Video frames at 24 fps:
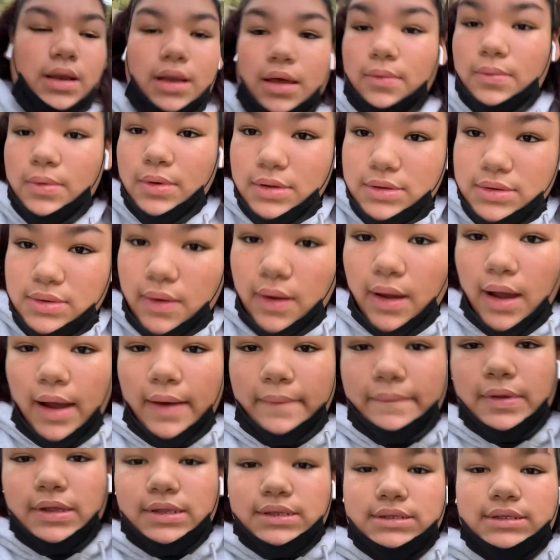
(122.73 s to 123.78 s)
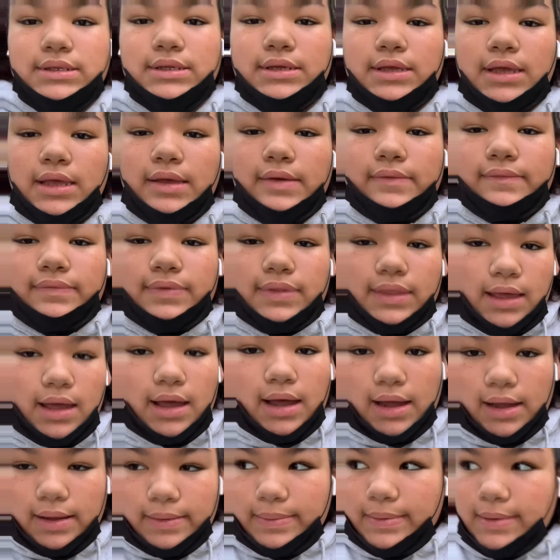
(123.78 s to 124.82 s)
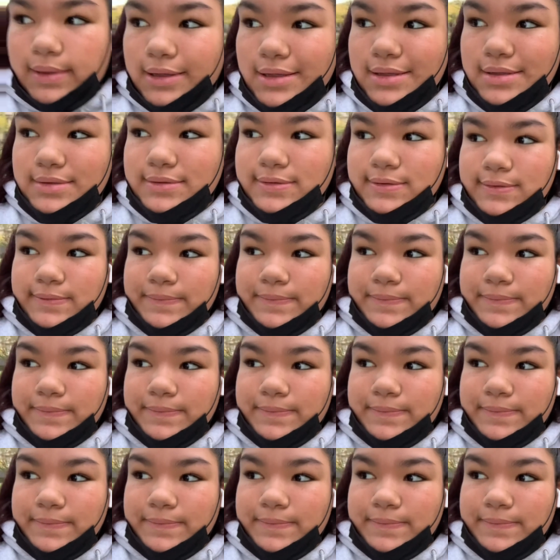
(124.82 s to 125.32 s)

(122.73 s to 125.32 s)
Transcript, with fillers: now we're going to the office to give the office